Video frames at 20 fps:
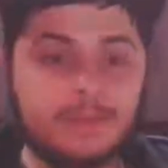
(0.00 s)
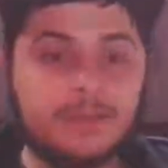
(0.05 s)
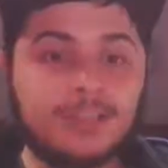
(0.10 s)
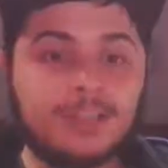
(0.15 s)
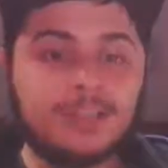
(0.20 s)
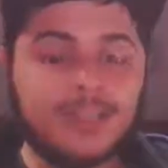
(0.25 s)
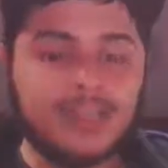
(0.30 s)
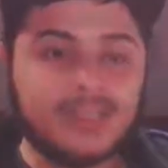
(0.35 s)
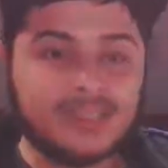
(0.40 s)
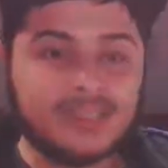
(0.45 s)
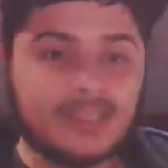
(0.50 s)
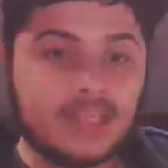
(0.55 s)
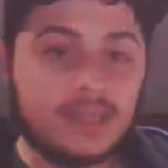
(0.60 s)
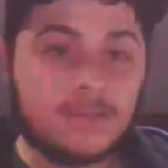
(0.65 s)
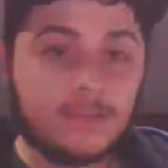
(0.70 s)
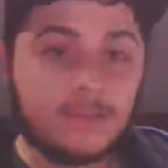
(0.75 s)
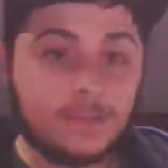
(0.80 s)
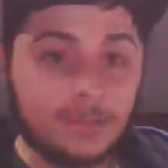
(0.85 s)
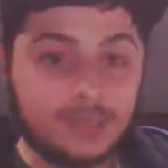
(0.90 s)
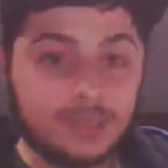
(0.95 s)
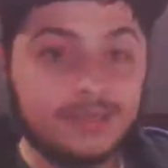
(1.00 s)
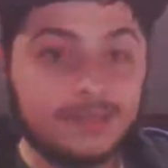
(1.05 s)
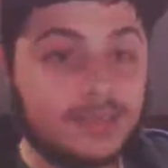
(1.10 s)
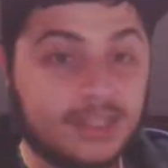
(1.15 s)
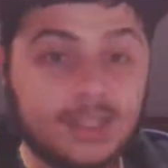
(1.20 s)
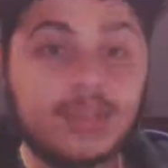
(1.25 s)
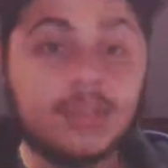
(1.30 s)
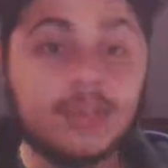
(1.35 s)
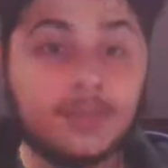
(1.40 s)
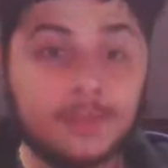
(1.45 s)
which is
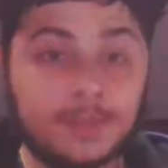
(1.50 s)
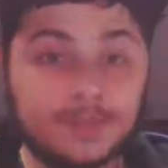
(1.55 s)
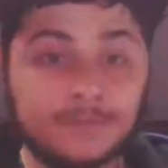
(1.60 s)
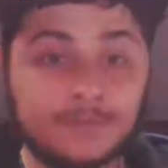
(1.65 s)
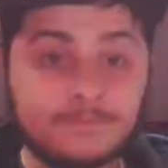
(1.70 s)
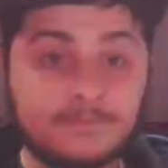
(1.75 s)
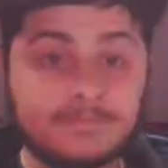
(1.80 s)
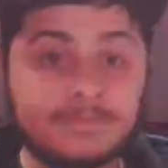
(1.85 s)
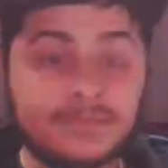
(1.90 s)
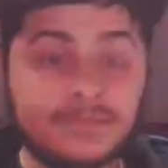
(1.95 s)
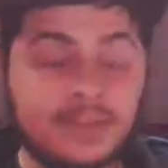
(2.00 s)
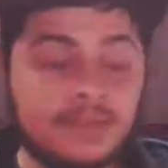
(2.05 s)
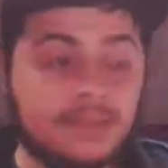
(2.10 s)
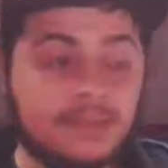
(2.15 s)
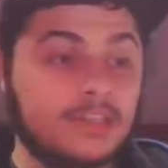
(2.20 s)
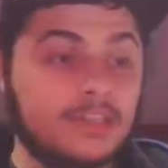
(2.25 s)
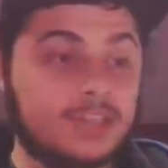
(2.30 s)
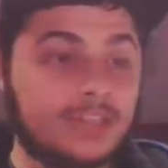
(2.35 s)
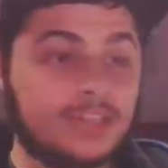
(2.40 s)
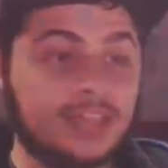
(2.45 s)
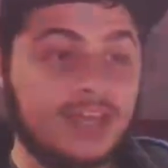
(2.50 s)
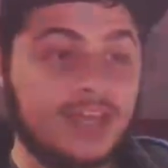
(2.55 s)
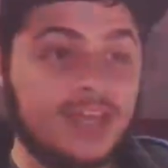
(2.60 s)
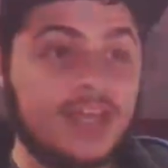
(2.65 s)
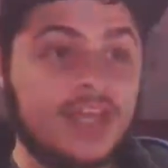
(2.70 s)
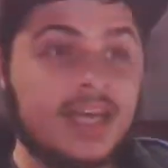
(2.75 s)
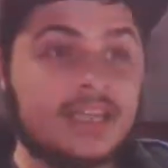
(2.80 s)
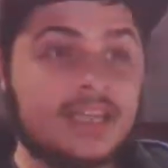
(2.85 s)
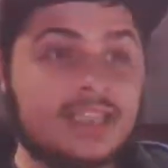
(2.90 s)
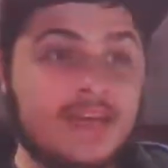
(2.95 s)
Christmas Who, which,
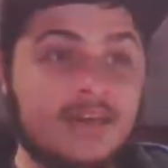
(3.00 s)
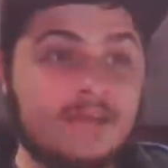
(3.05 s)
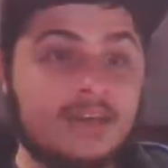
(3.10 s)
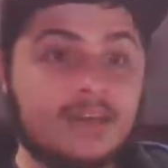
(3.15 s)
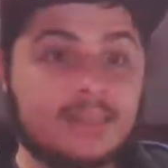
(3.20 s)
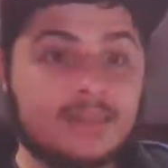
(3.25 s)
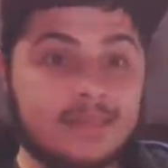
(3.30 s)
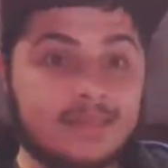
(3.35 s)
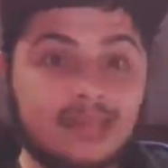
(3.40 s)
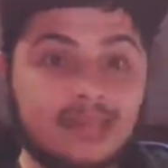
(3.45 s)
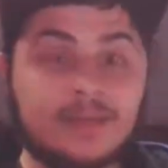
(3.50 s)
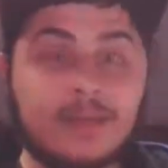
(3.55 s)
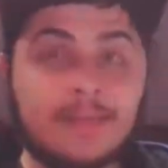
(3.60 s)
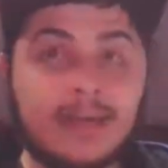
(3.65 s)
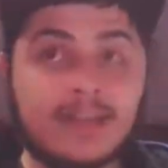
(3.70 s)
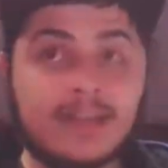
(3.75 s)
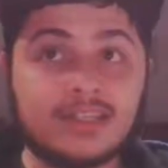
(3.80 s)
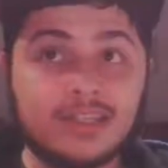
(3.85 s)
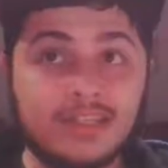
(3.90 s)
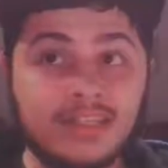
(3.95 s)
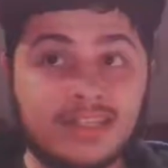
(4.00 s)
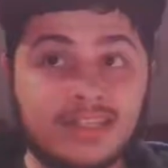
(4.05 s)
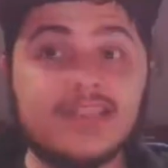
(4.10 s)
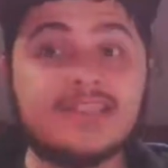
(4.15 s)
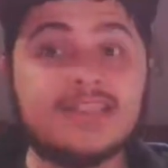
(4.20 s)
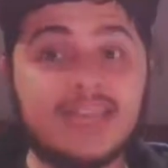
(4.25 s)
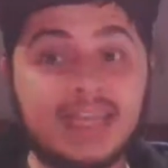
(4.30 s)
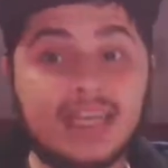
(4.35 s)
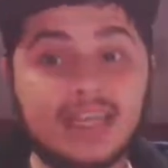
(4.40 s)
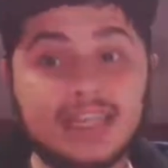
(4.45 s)
as evident, SpongeBob actually
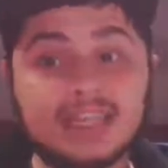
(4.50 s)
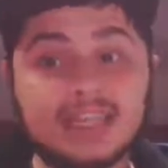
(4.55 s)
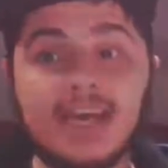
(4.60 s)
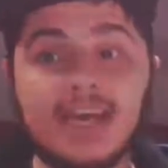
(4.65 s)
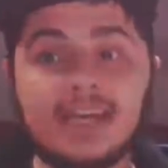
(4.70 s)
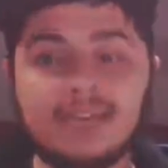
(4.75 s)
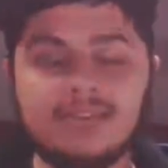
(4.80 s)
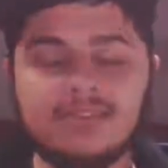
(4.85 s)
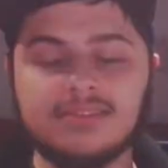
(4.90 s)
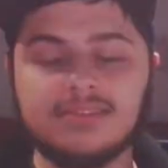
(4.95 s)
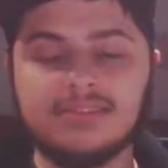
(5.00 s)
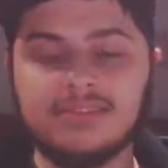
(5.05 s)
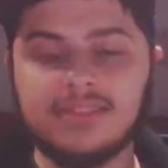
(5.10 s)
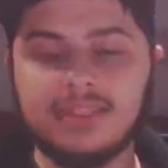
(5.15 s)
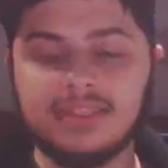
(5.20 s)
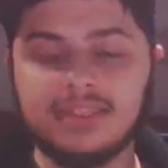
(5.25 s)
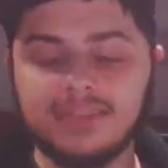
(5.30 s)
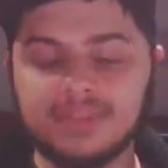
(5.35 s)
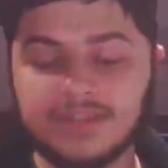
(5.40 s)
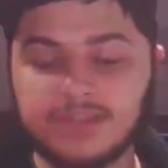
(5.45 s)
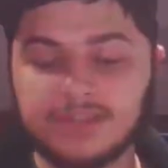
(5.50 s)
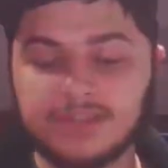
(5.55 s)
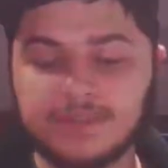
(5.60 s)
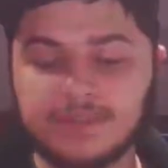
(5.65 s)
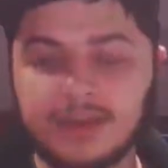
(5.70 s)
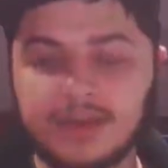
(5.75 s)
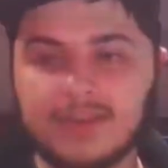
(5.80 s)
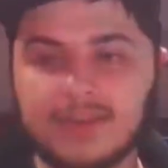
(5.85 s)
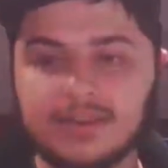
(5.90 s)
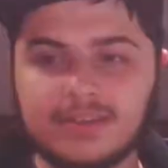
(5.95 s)
does say the title in the first
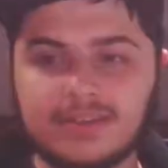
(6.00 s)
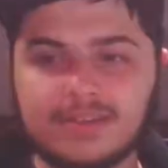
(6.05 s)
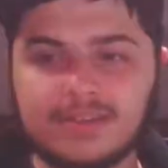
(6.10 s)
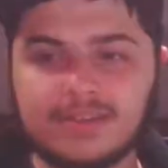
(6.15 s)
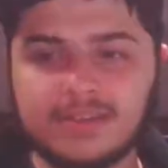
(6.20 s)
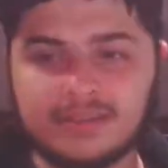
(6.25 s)
part.